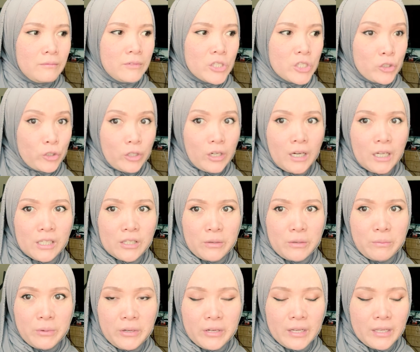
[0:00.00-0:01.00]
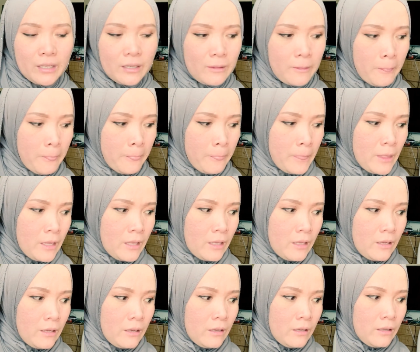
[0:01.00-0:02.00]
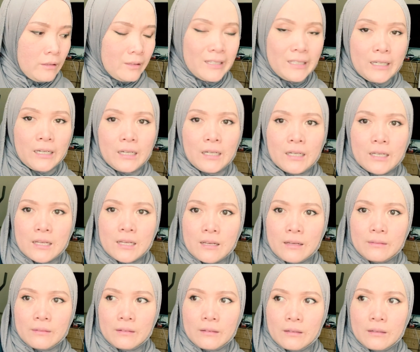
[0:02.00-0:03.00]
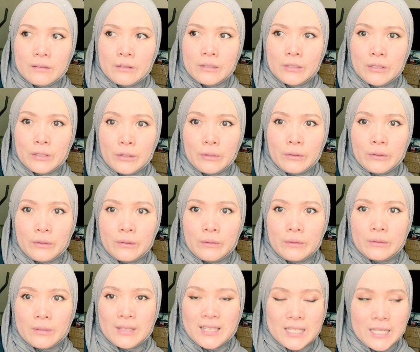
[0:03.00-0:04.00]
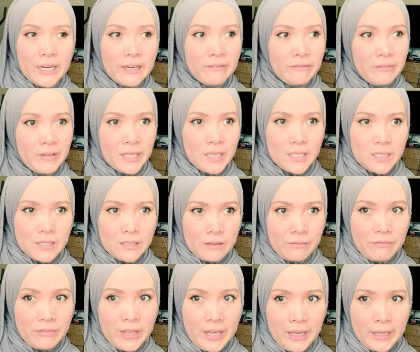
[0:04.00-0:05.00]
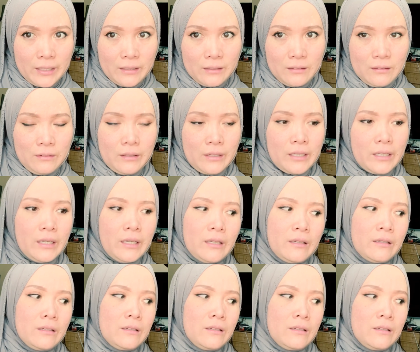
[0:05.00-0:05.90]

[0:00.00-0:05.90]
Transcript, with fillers: strong antibiotic, the, you know, the side effects of that, okay